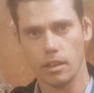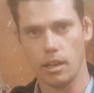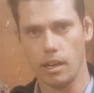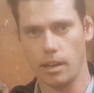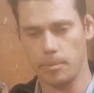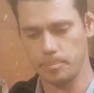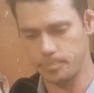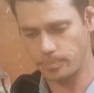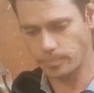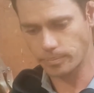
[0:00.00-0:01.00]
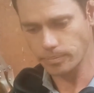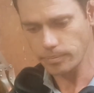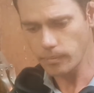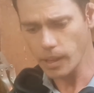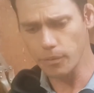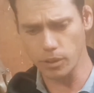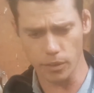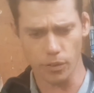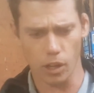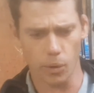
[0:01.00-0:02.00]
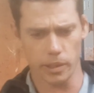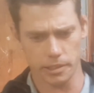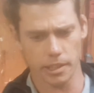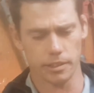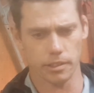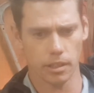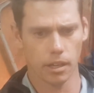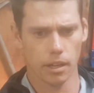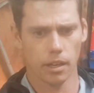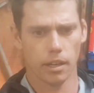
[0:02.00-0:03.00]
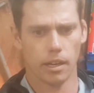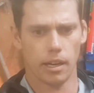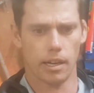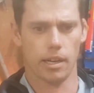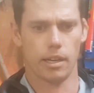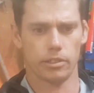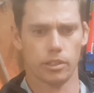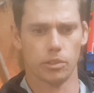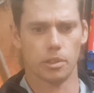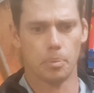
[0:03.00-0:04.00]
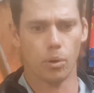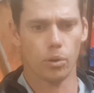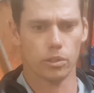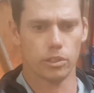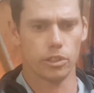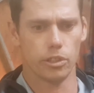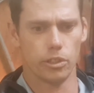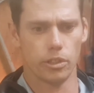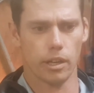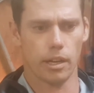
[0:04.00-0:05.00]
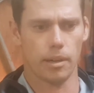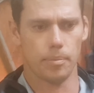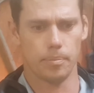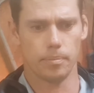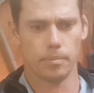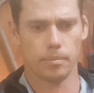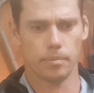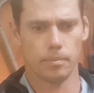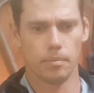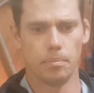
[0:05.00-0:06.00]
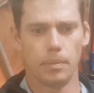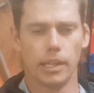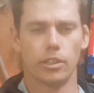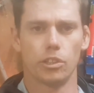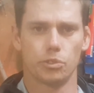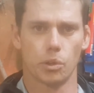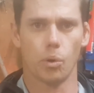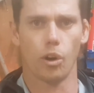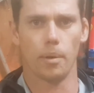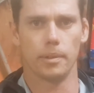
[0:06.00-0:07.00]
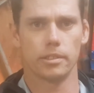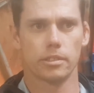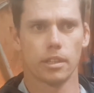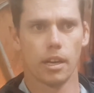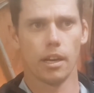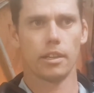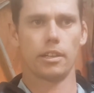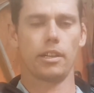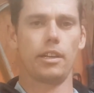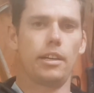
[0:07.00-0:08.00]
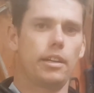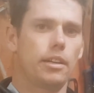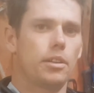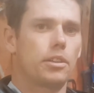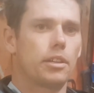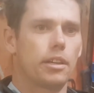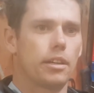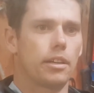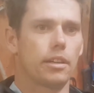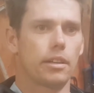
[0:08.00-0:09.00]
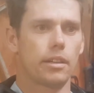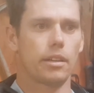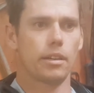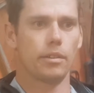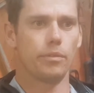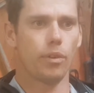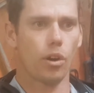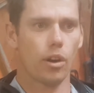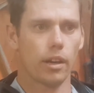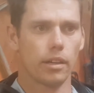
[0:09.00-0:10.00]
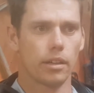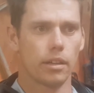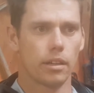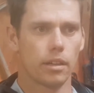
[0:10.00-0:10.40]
for the following season. So it's important to meet those requirements. The vine